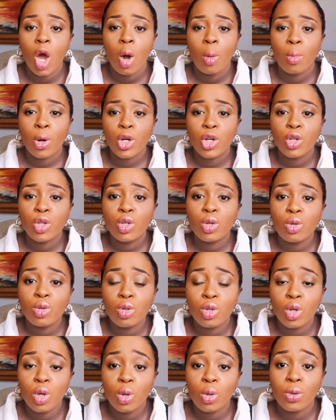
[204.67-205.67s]
But do you
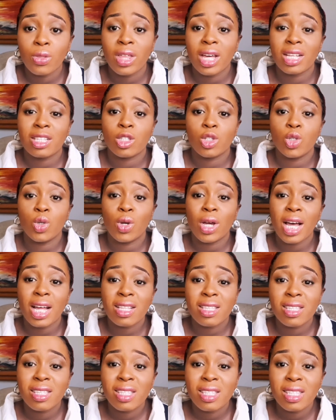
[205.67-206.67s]
know that you can
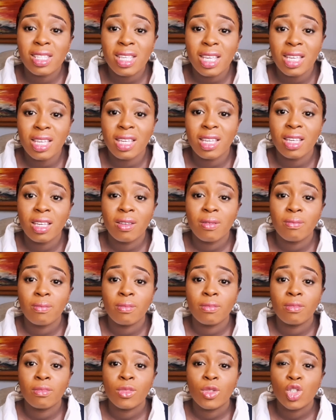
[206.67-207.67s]
see
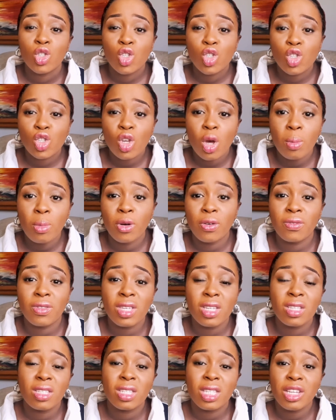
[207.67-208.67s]
some of
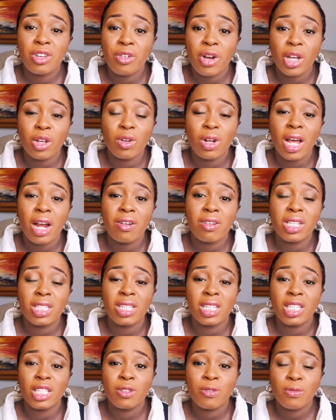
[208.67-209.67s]
these
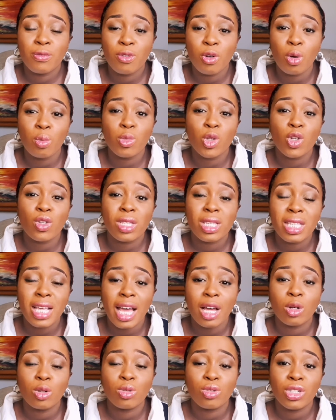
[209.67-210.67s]
irregularities from your
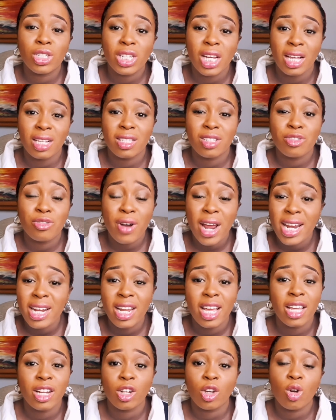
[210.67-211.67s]
cycle charts right
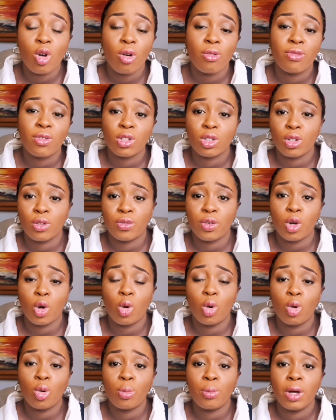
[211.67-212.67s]
there in the comfort of your
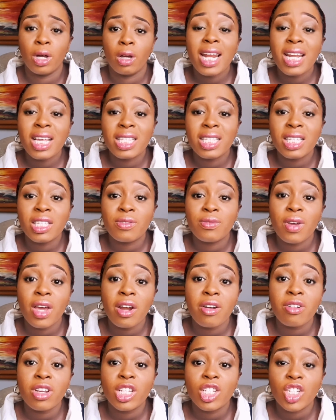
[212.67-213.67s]
home, and it is
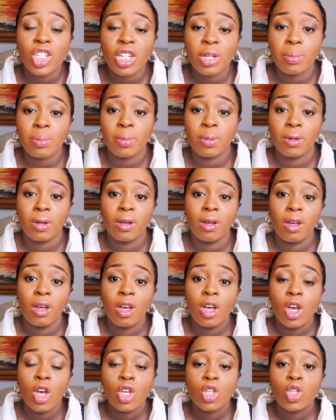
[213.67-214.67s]
very cheap.
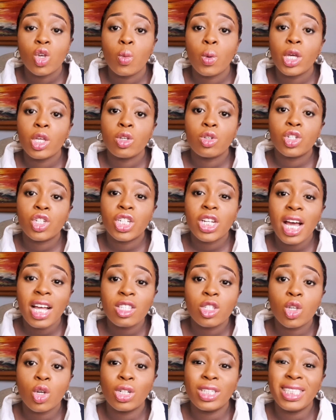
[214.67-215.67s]
So when you
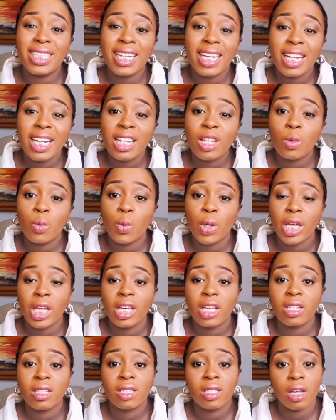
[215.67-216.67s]
chart your daily
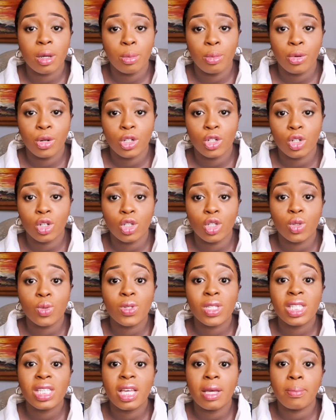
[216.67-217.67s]
waking temperature, you'll
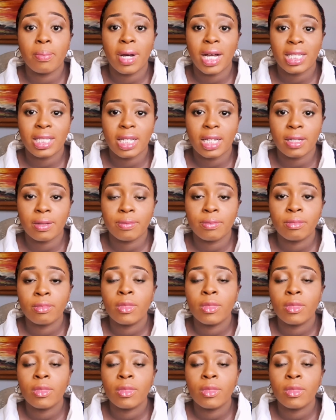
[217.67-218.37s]
see a pattern.